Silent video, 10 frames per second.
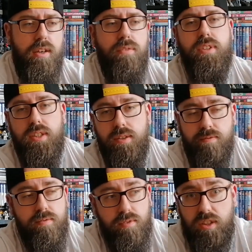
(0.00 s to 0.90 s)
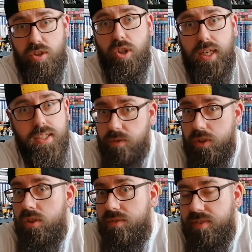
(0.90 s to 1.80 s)
And obviously, he's a good guy, so he
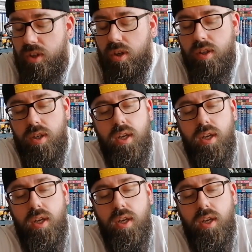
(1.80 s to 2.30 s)
uses it for good.